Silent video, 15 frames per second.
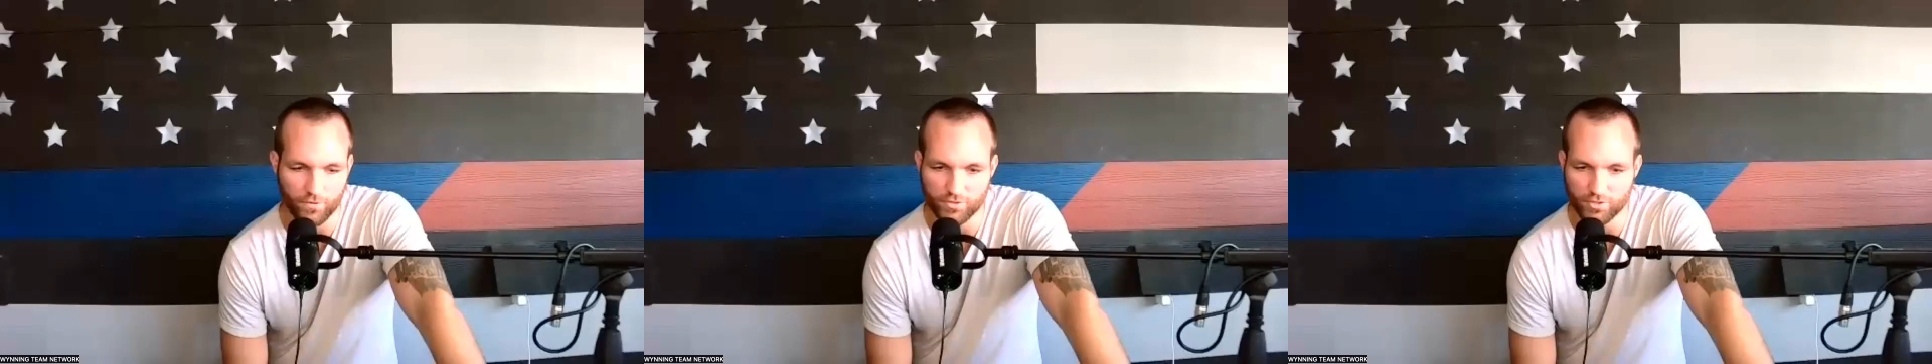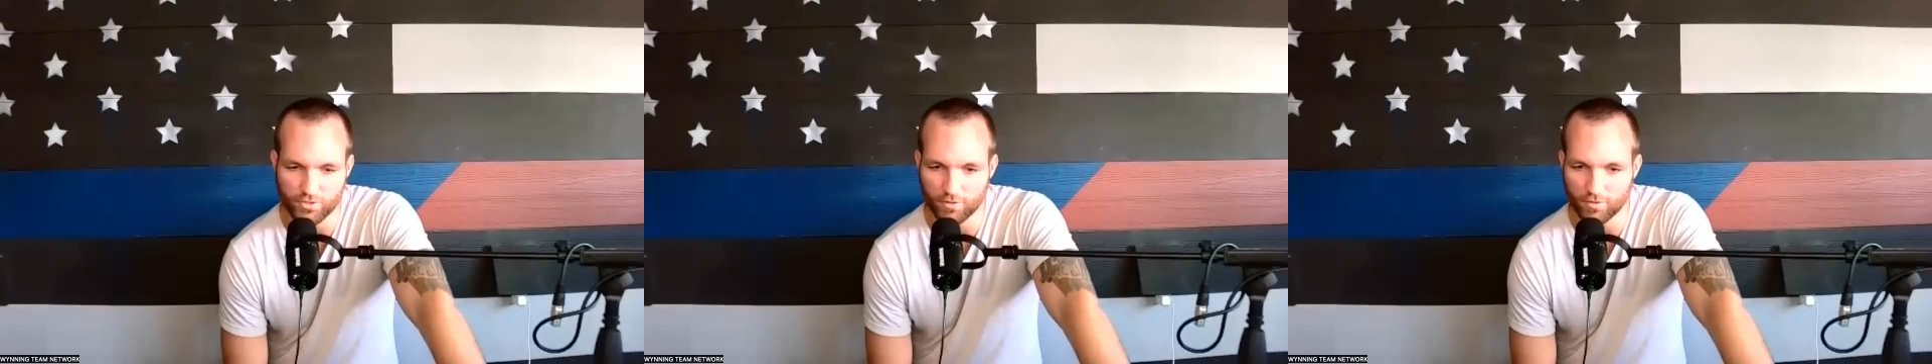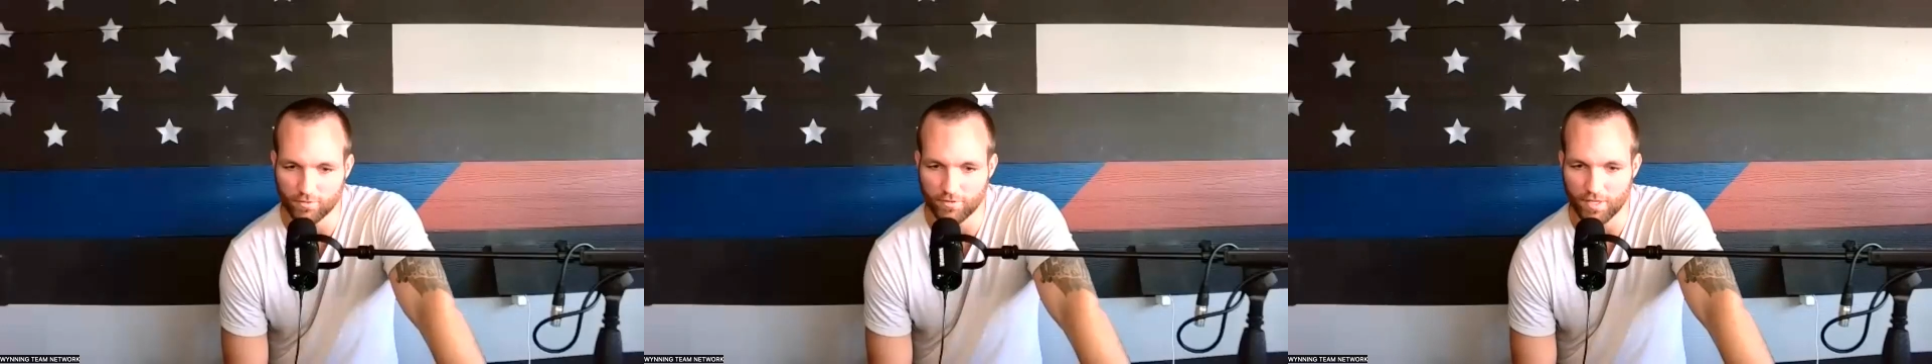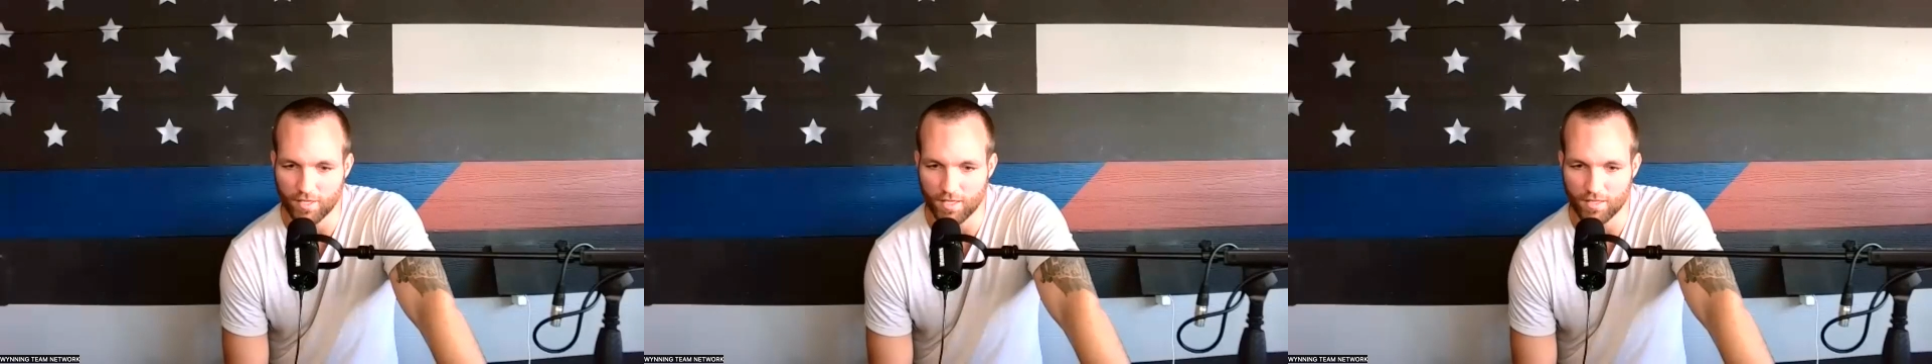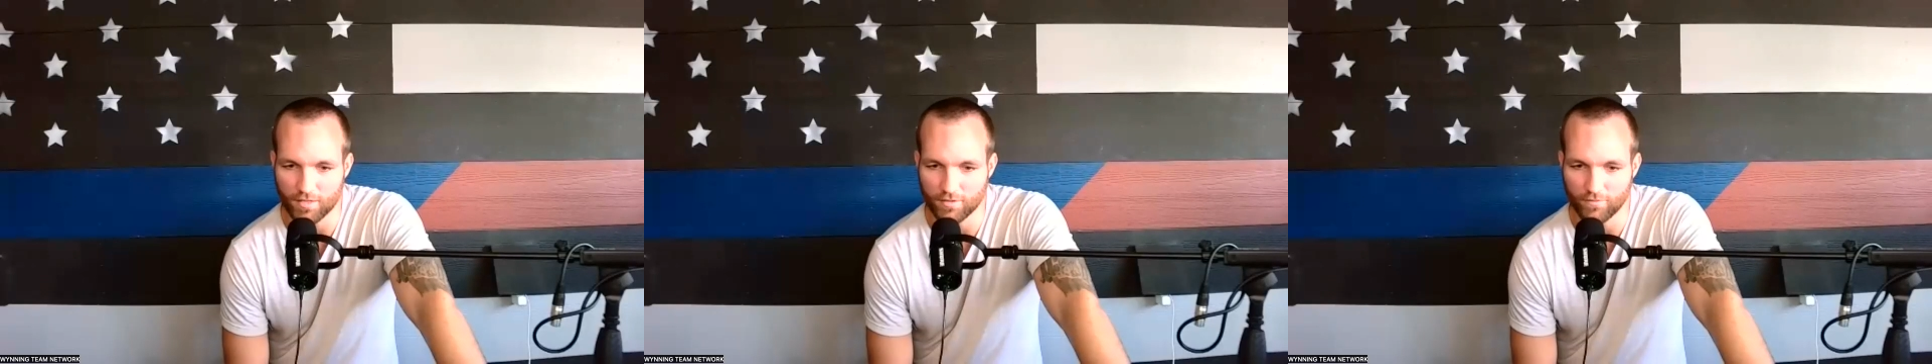future, the
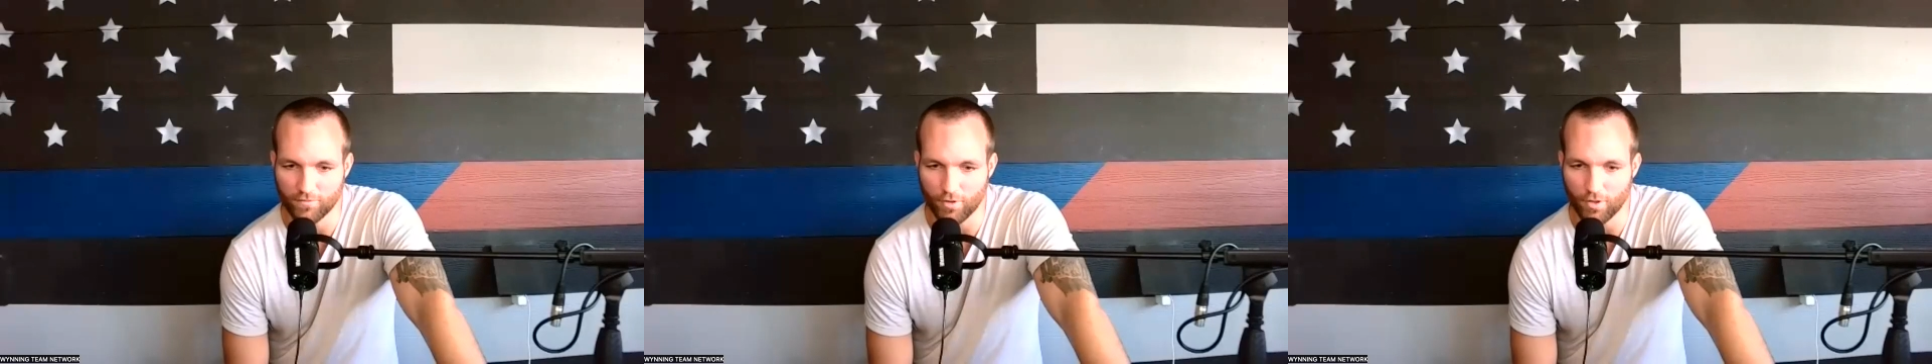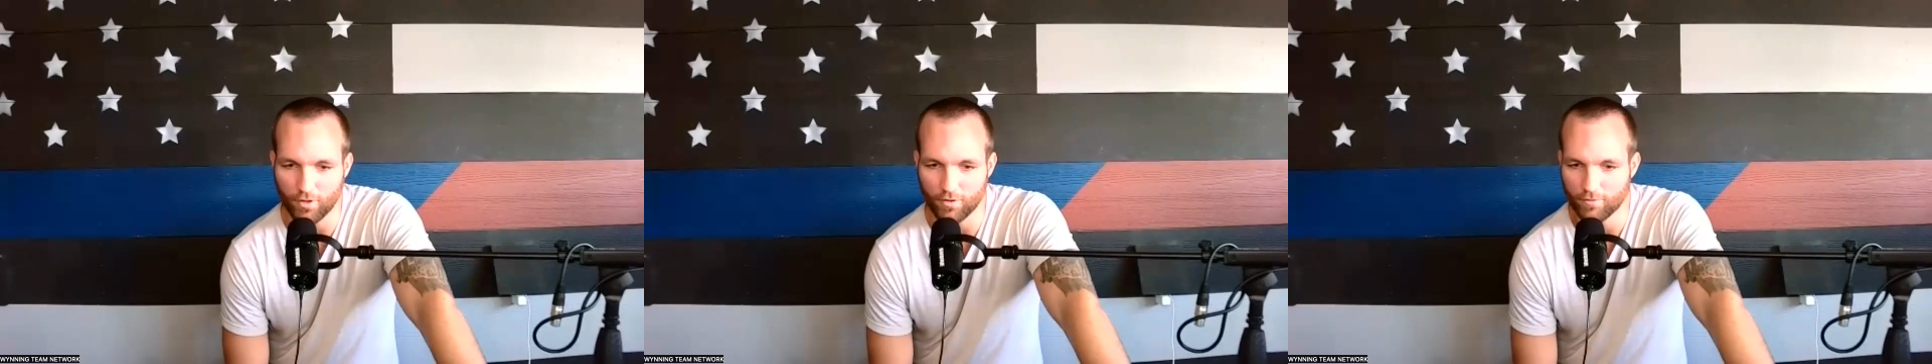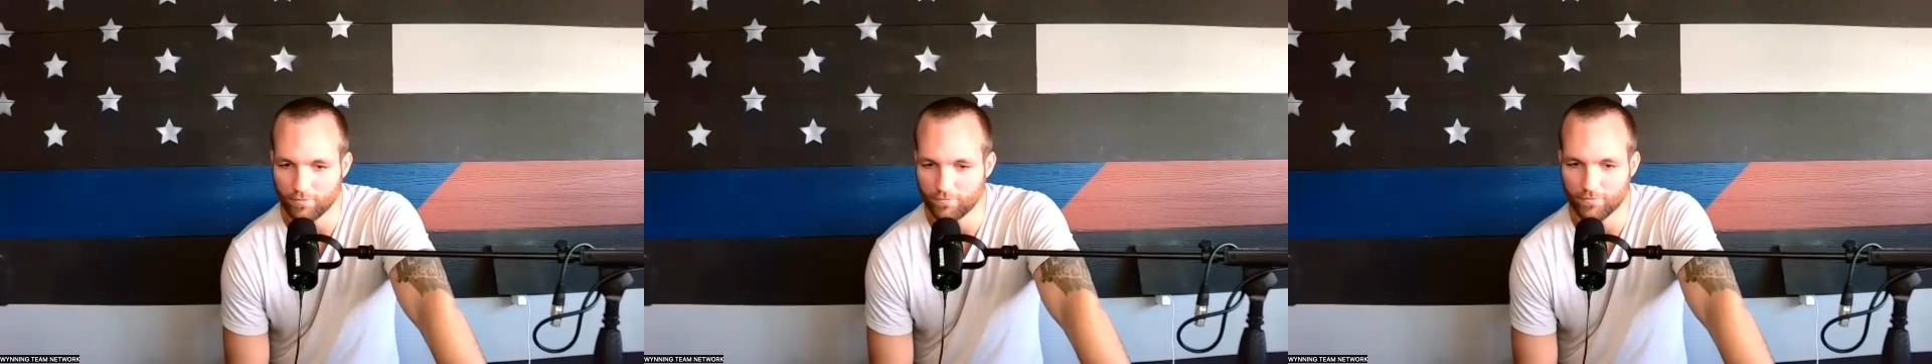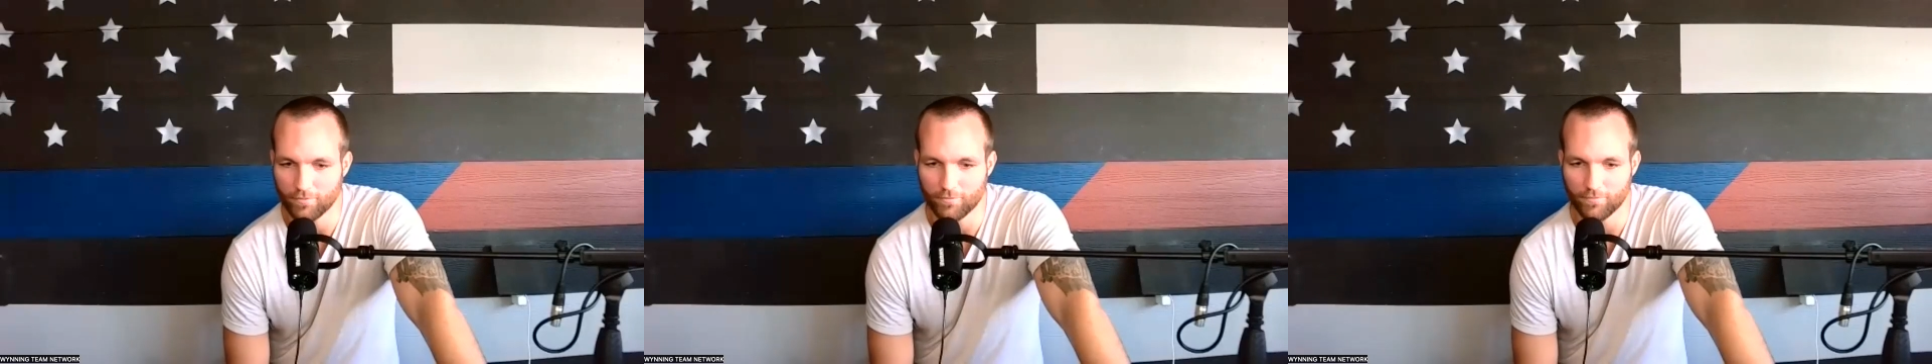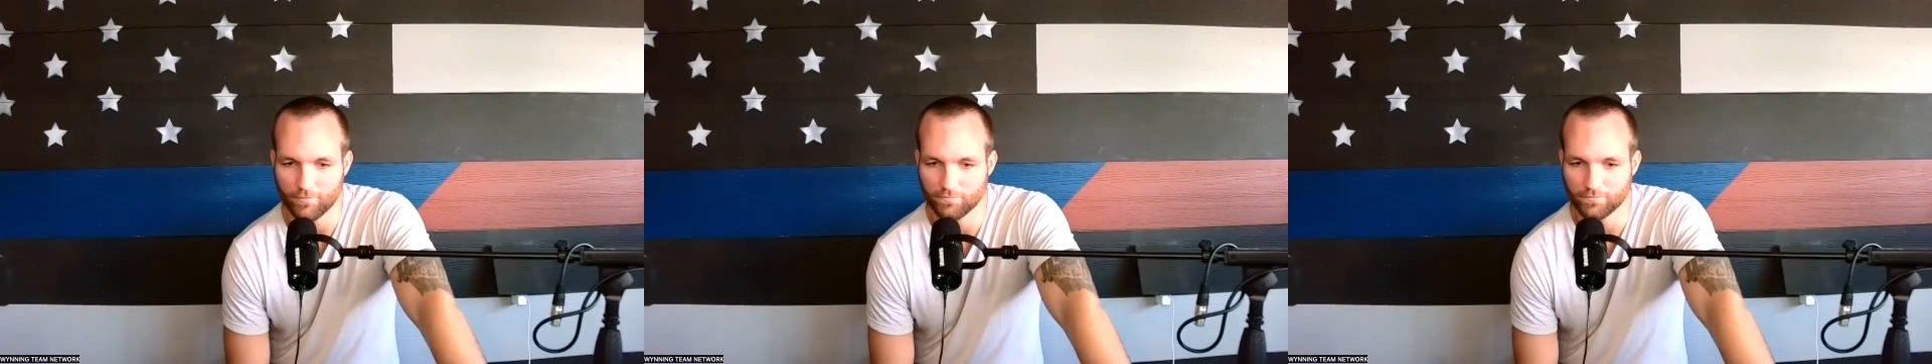end of all
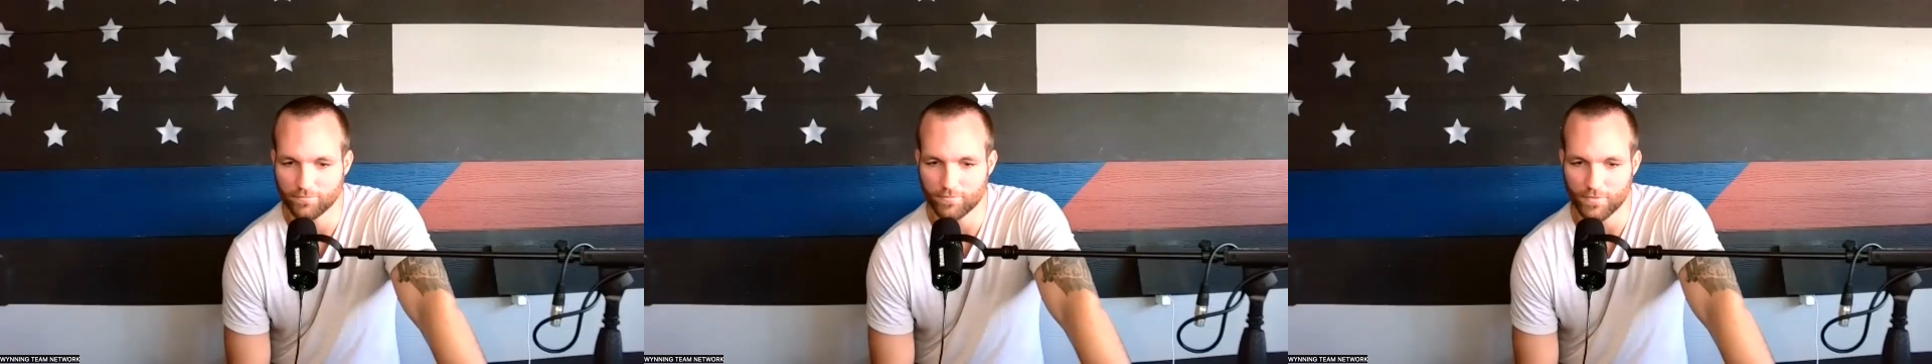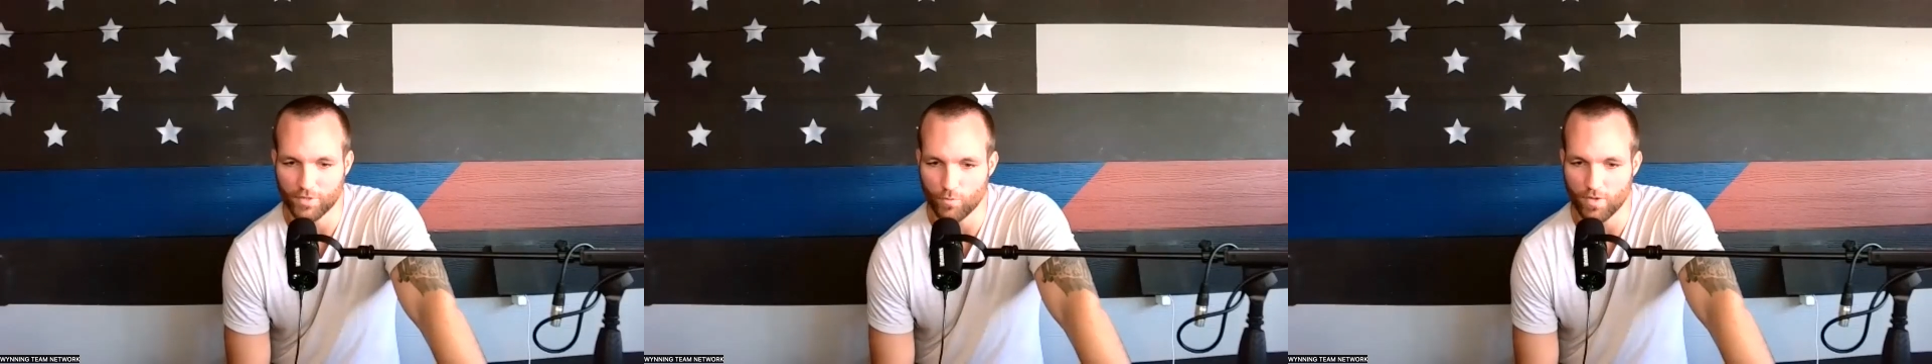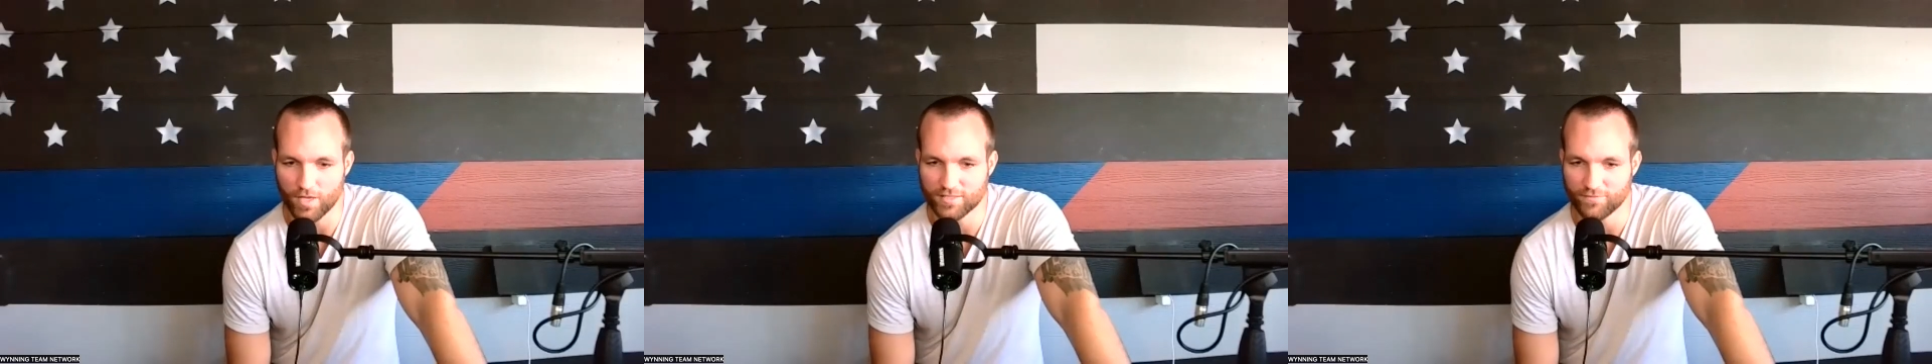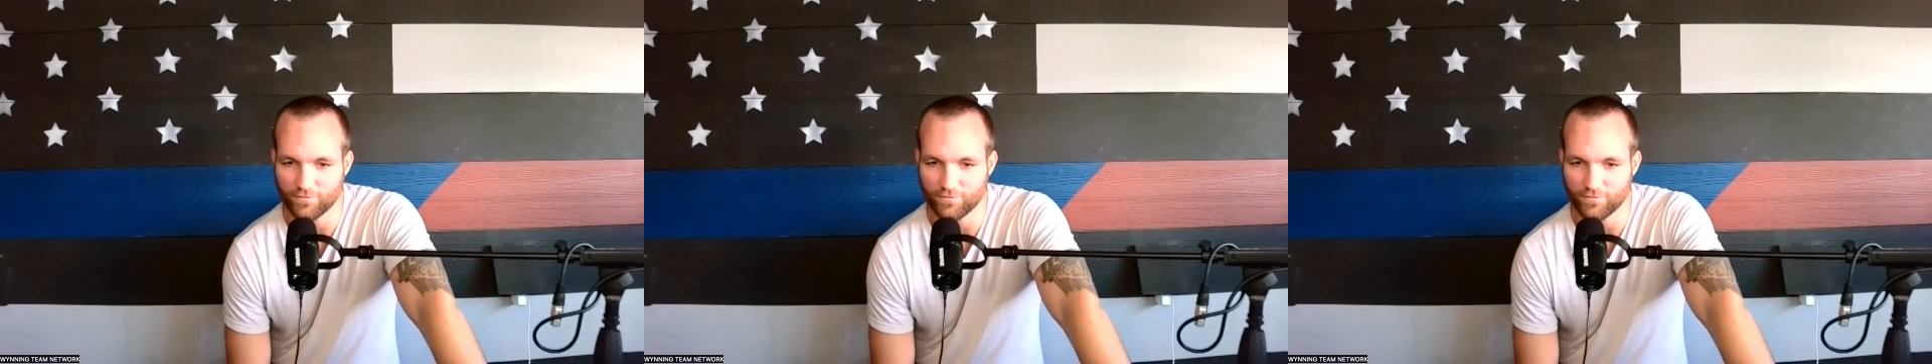U.S.